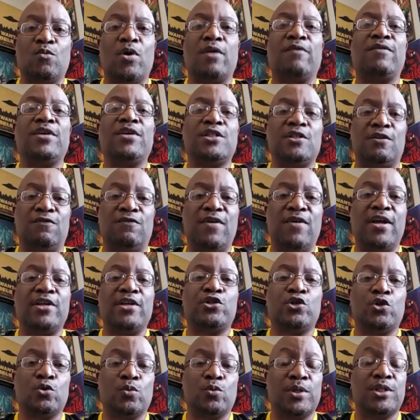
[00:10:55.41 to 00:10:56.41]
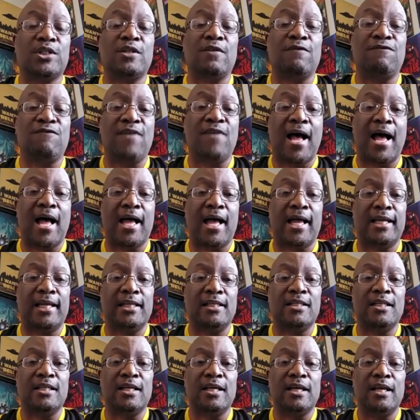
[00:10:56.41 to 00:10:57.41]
his adventures was to find